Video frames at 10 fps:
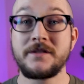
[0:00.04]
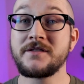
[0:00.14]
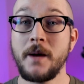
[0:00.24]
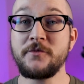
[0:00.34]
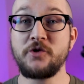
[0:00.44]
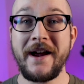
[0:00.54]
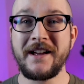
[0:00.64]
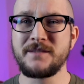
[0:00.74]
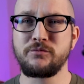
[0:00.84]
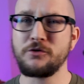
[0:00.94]
Some
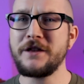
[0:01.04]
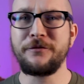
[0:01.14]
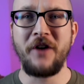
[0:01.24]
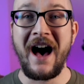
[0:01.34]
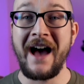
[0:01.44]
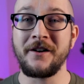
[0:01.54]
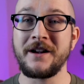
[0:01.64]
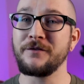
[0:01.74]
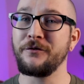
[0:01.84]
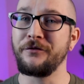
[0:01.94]
dragons breathe fire
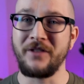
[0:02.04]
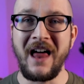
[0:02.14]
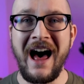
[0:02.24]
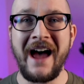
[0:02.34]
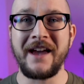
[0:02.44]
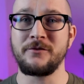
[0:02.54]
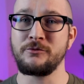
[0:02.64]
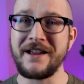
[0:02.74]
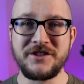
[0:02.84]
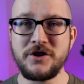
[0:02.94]
and fly and
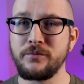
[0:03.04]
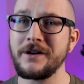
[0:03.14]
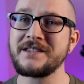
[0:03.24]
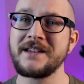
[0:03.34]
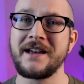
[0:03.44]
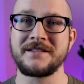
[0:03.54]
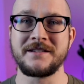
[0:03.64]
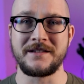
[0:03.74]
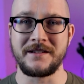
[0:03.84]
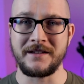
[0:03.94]
rescue
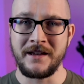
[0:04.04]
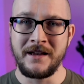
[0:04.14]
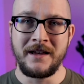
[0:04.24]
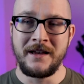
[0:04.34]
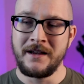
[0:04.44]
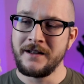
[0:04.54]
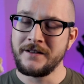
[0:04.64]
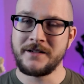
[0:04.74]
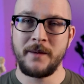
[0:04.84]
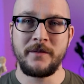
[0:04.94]
princesses, and
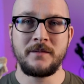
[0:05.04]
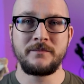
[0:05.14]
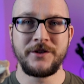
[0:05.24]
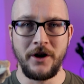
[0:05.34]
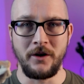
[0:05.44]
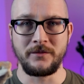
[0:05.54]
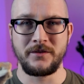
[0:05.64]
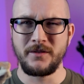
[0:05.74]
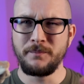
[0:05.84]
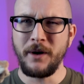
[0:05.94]
some of them don't.